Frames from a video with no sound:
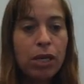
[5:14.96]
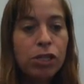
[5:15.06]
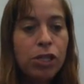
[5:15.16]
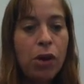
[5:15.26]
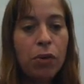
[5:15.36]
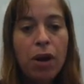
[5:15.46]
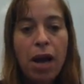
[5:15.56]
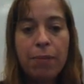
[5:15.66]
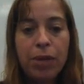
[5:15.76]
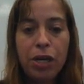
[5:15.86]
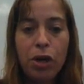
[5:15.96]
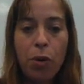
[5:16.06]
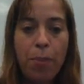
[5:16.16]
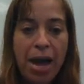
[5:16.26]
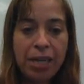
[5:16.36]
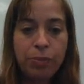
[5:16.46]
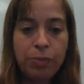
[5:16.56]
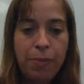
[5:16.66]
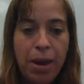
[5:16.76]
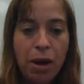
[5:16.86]
So I'm going to go back
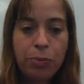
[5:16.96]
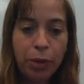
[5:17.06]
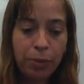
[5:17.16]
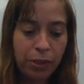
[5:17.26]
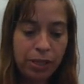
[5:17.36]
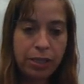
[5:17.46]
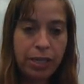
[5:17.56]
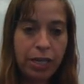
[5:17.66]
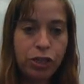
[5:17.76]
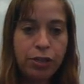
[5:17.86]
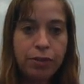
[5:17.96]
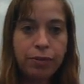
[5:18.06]
to my PowerPoint presentation,